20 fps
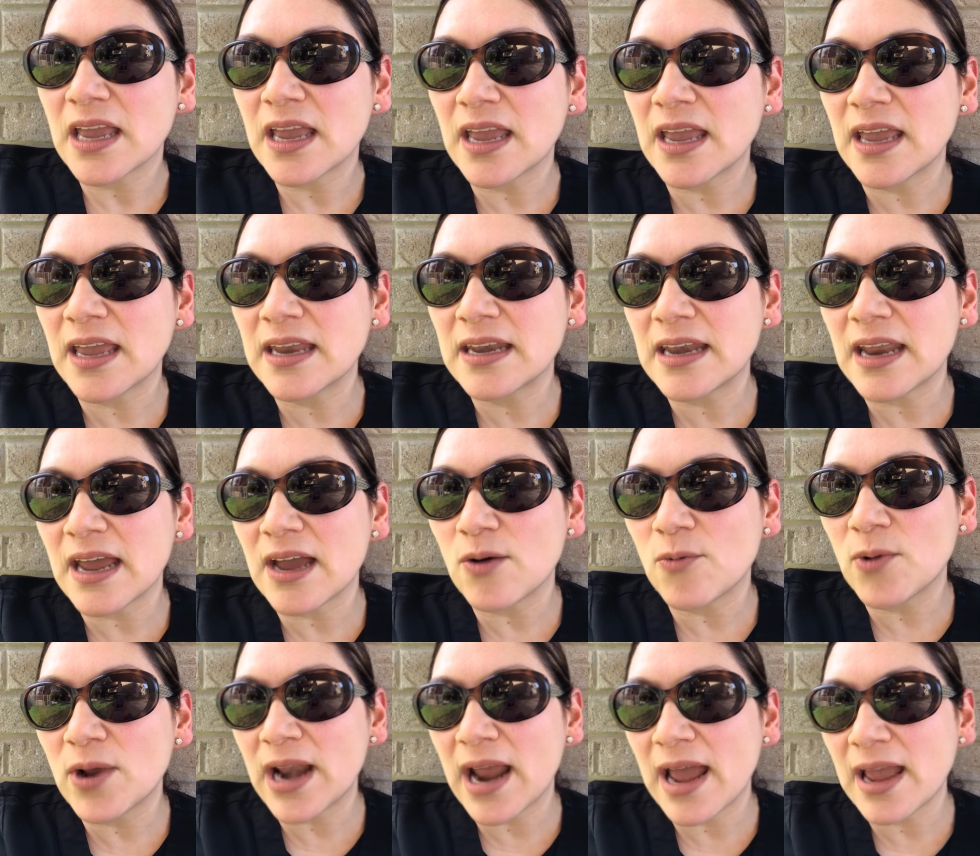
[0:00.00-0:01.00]
And
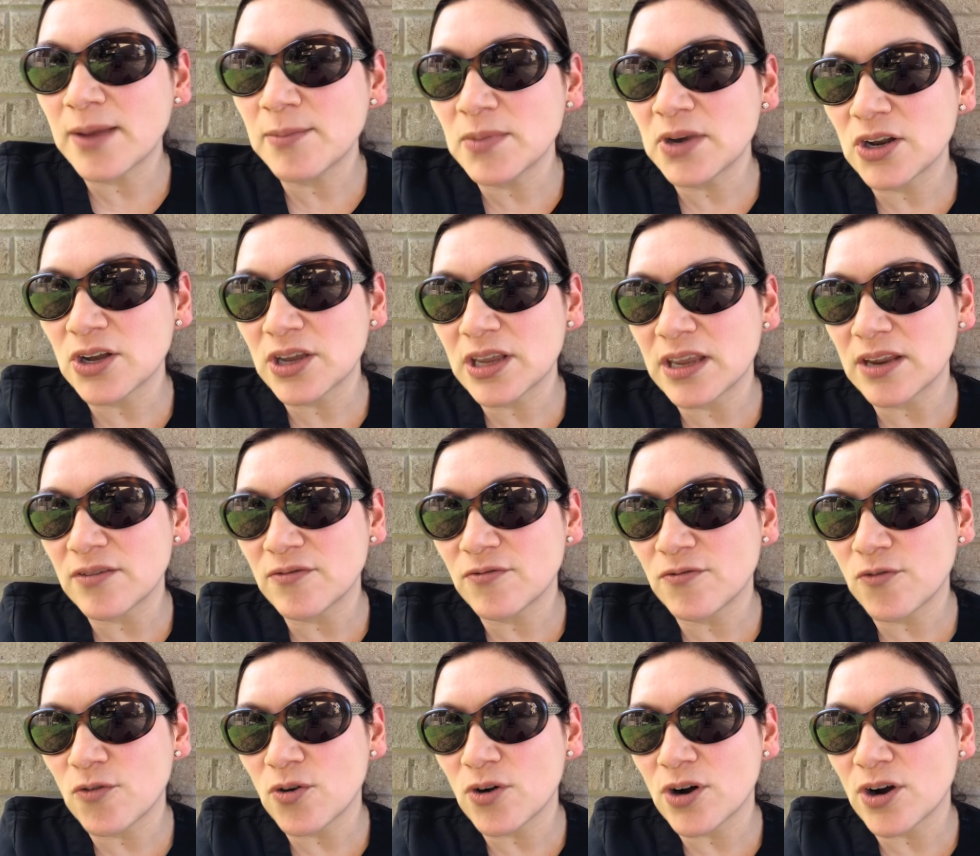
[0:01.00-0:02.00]
what I'm looking
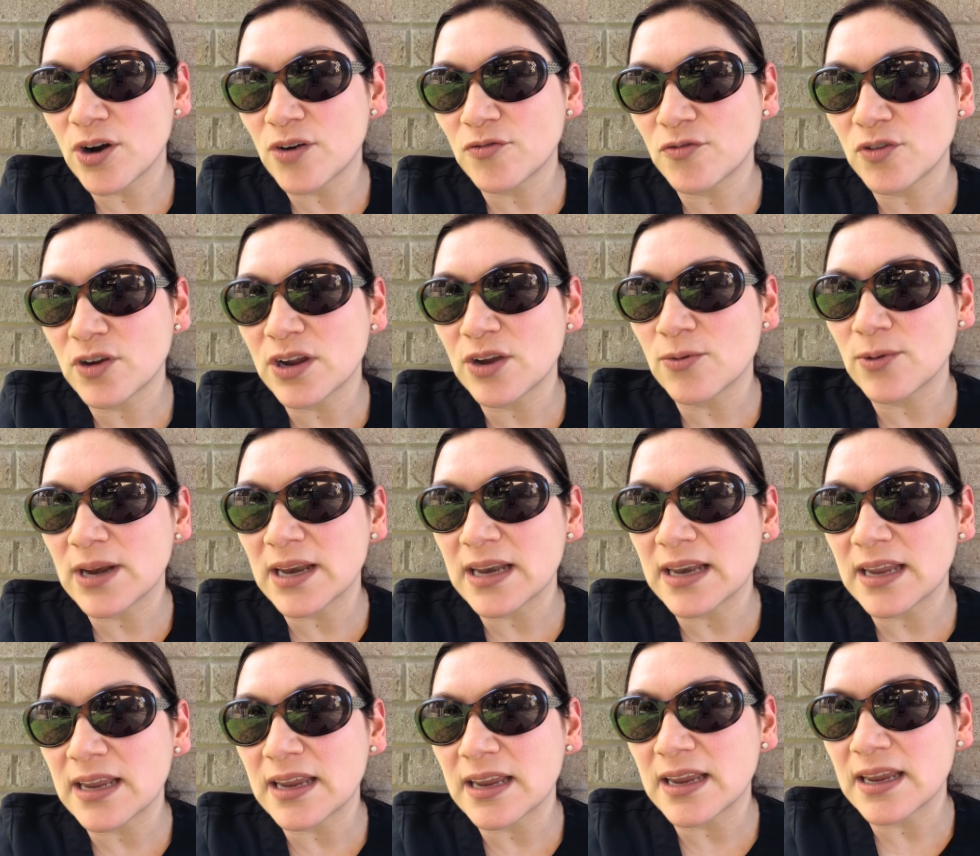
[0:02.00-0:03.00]
for
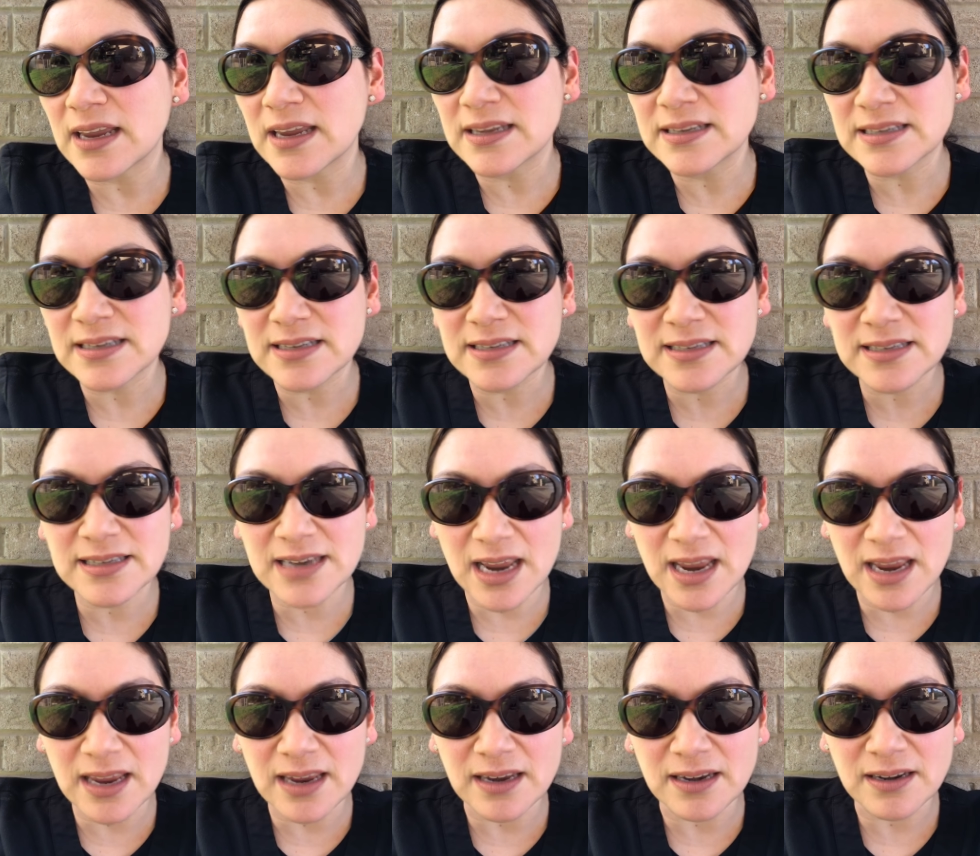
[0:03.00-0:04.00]
frequently is a
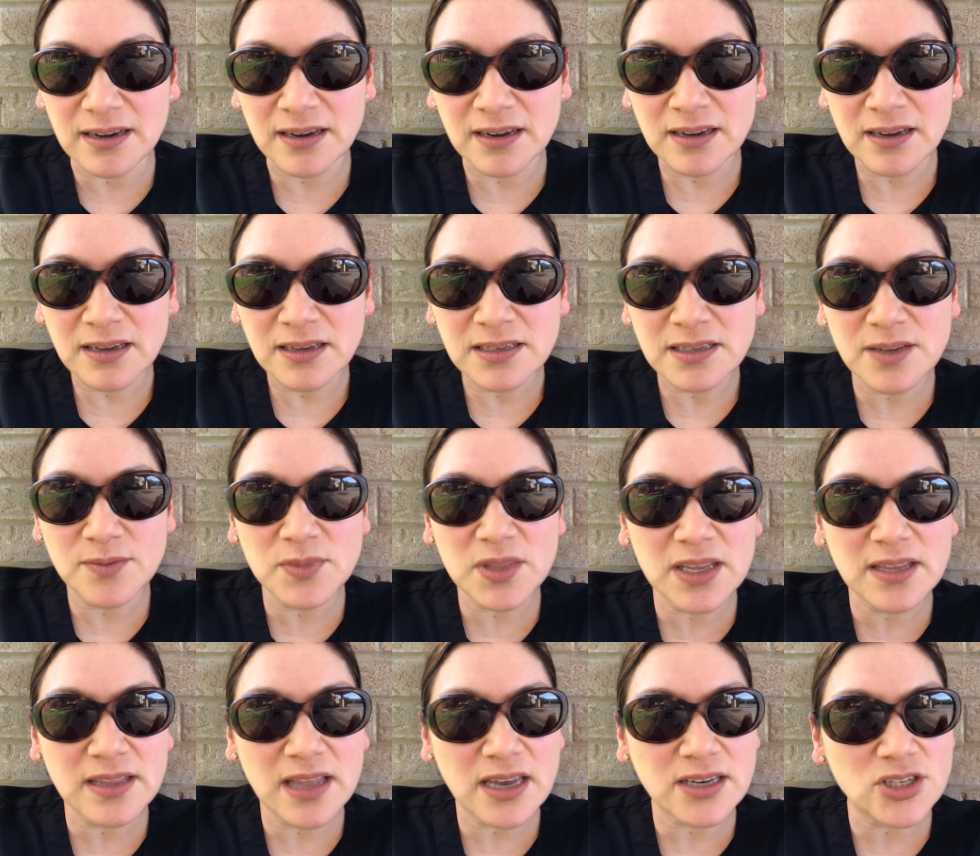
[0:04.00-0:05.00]
stain,
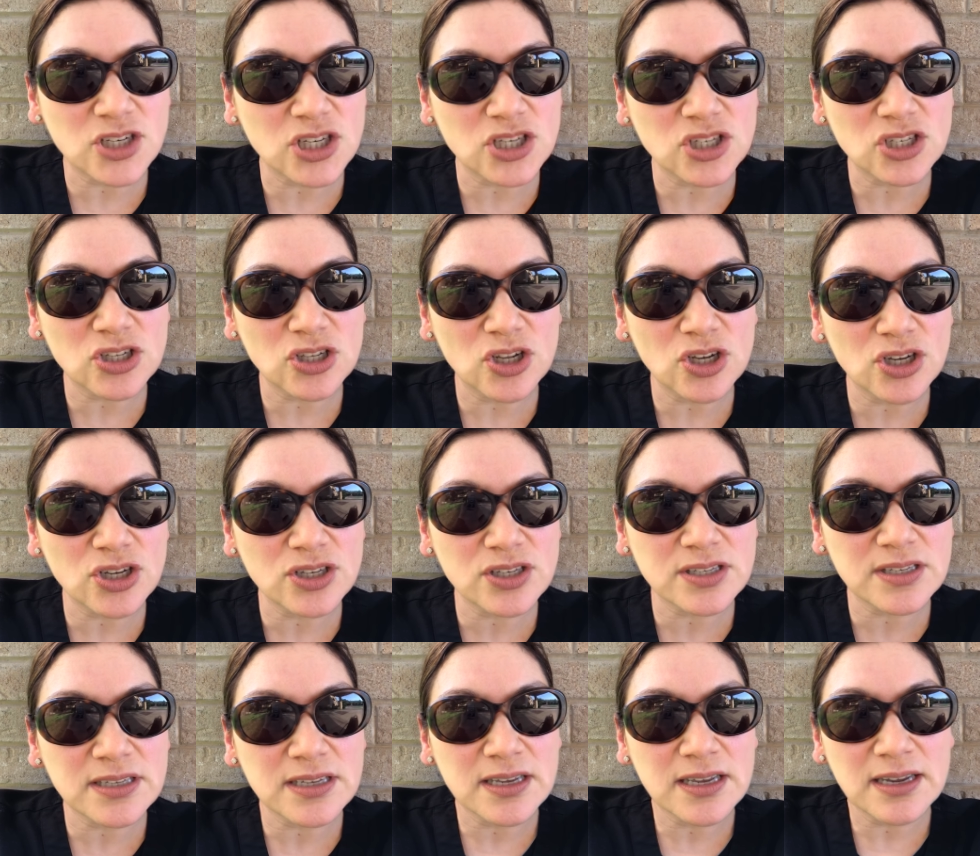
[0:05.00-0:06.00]
something that just looks